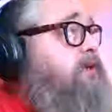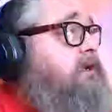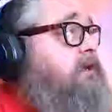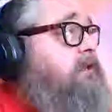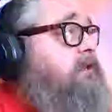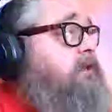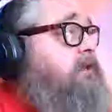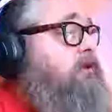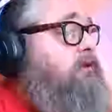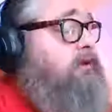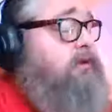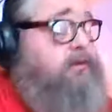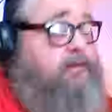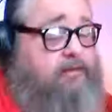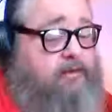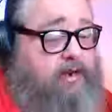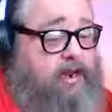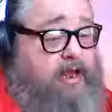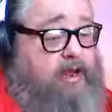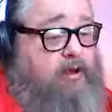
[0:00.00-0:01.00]
of the Union.
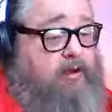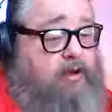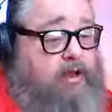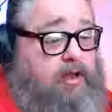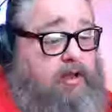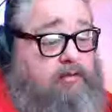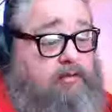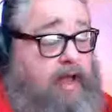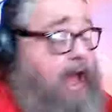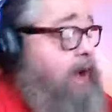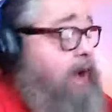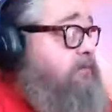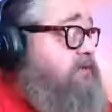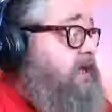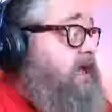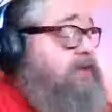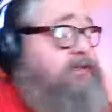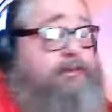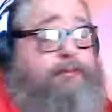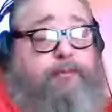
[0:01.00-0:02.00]
Now, I was
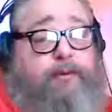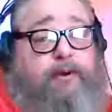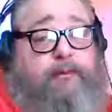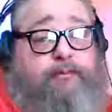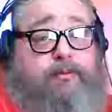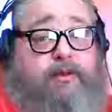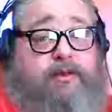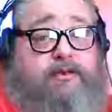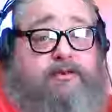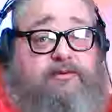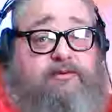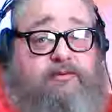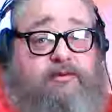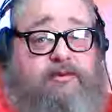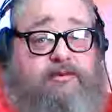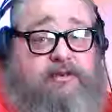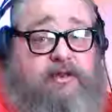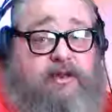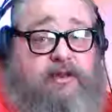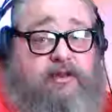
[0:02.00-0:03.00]
actually pretty pleased with the
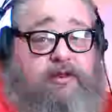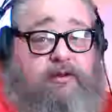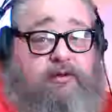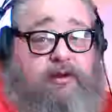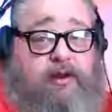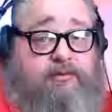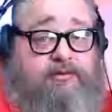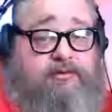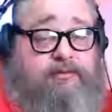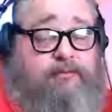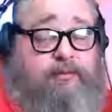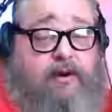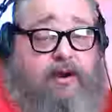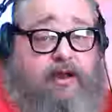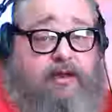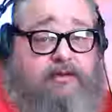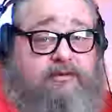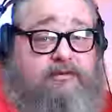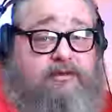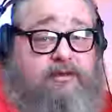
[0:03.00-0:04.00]
State of the Union. I was
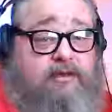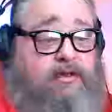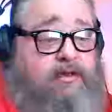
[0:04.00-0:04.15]
surprised.